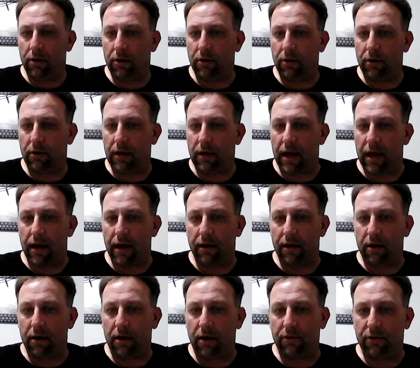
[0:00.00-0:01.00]

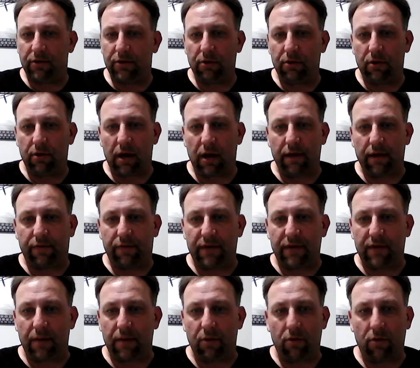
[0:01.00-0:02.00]
Yeah, I'll do a live
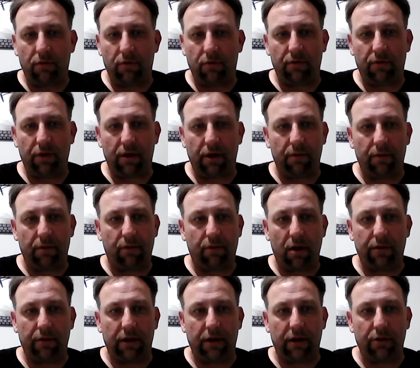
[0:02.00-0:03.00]
demo
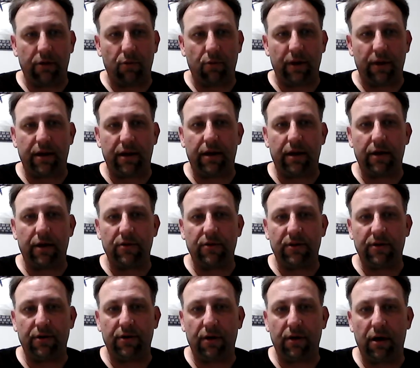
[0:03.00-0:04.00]
probably on the weekend.
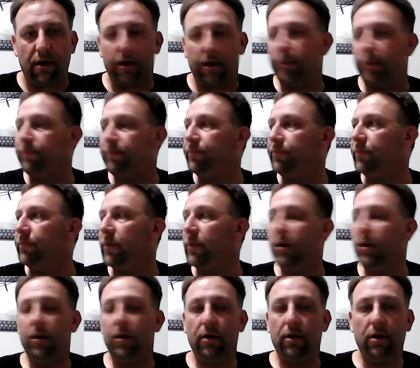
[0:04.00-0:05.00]

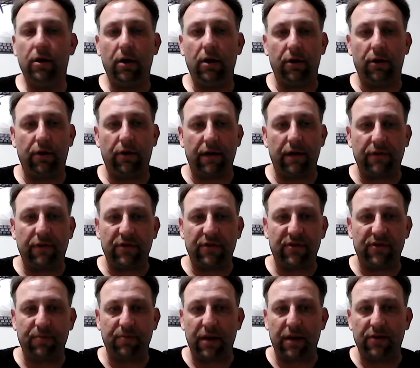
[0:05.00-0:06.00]
I don't have the
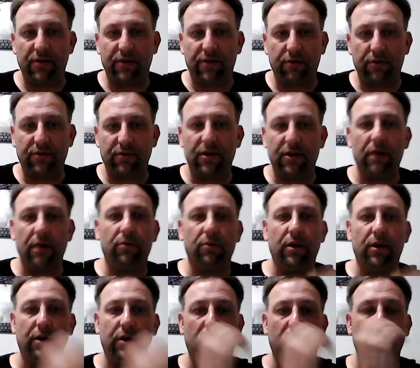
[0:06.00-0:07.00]
space outside
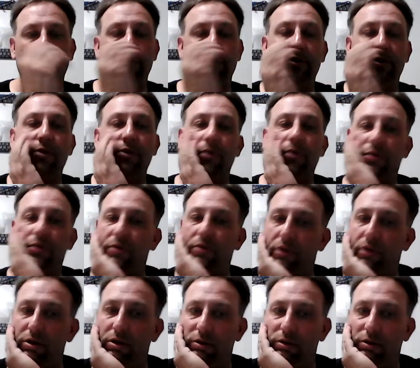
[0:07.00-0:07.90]
right now to do it.